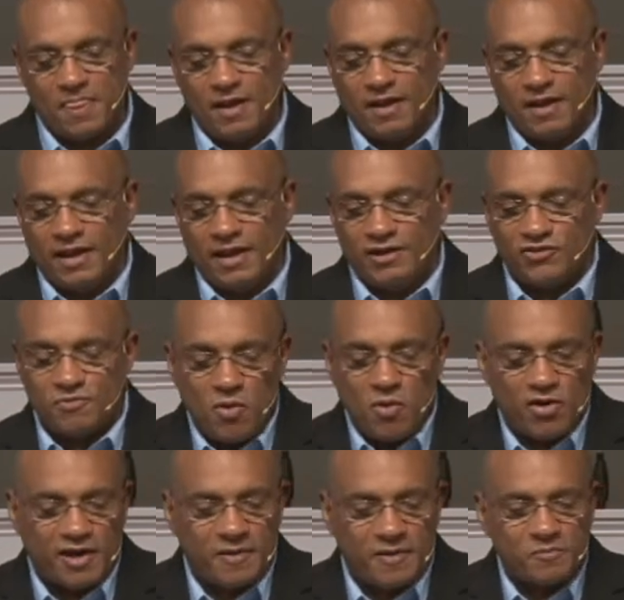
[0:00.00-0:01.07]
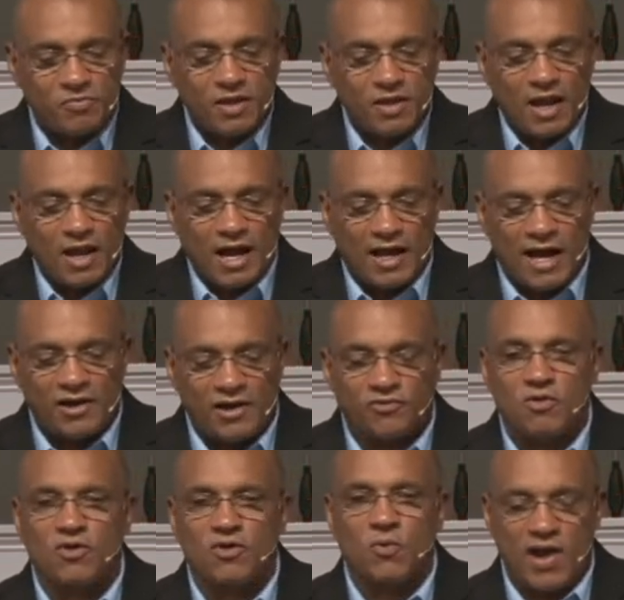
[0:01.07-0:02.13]
This morning, I just
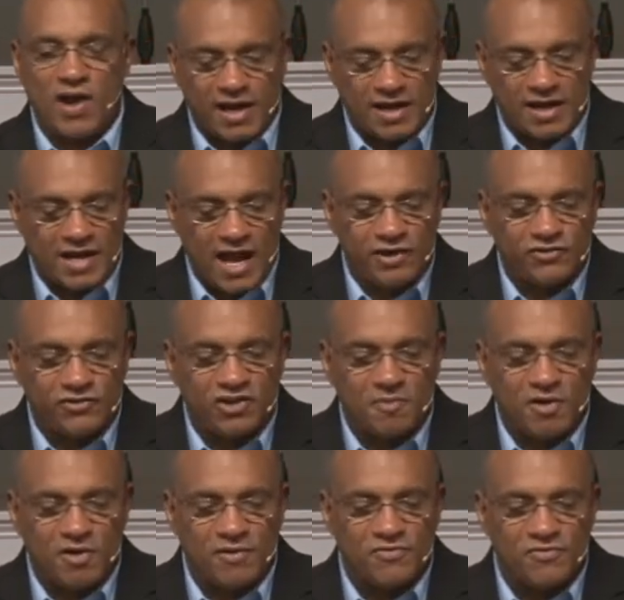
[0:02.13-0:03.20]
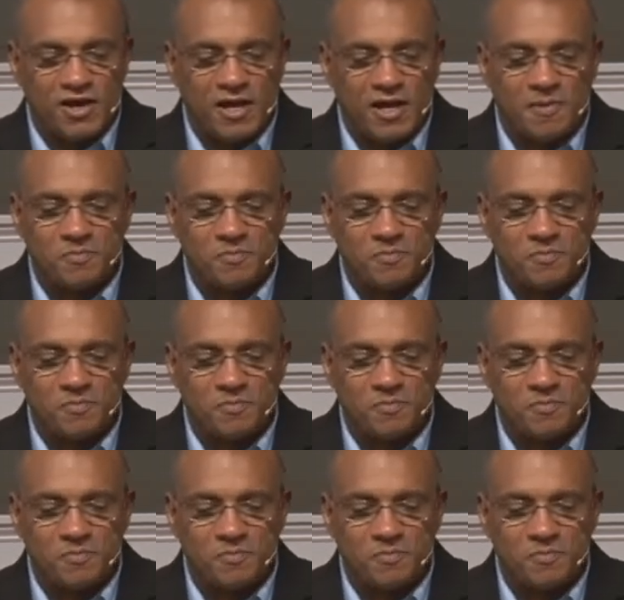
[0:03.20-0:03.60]
want to recognize some of them.